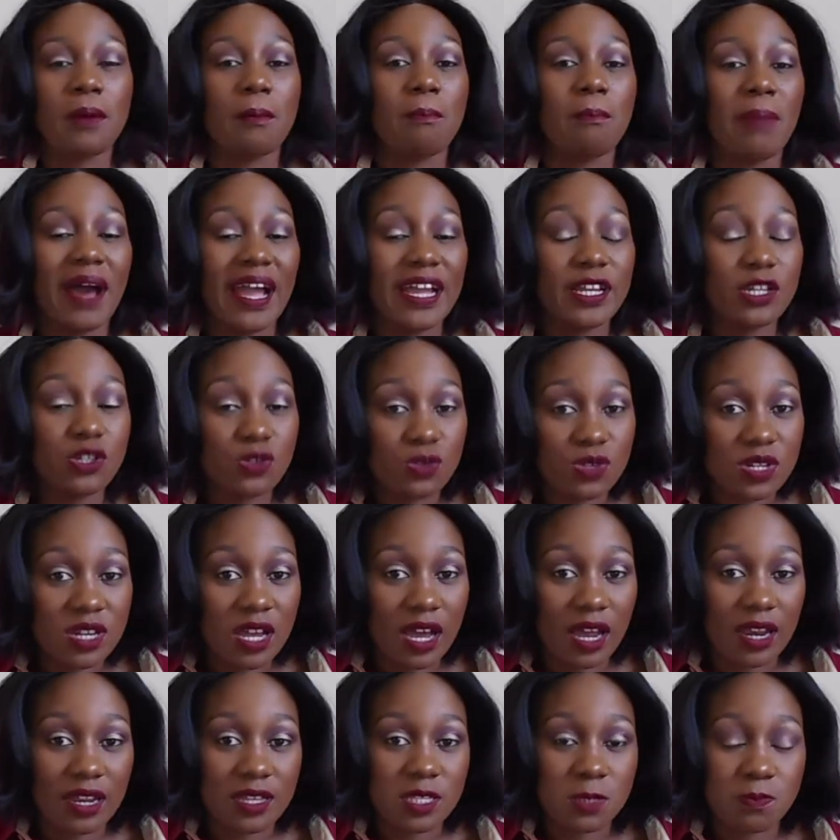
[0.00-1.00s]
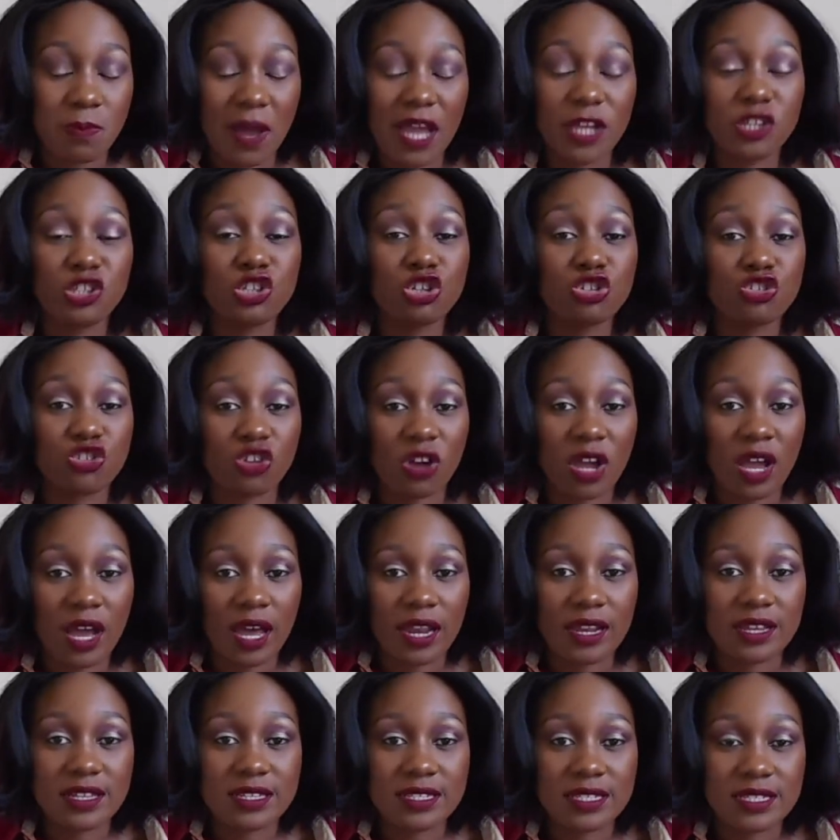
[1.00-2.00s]
buy nude colors, buy neutral
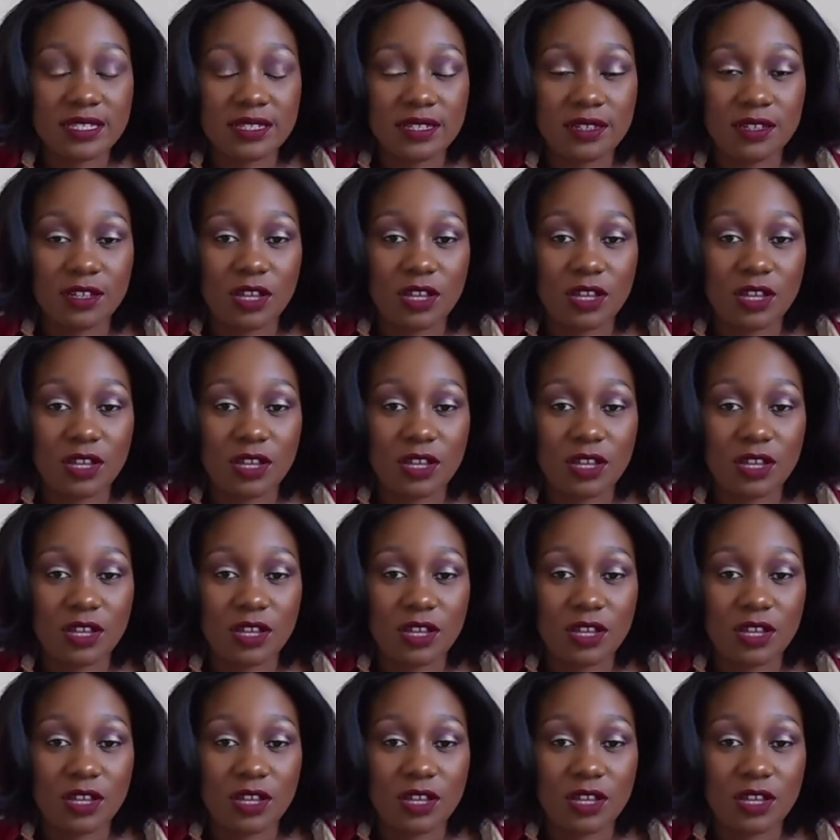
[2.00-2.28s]
colors.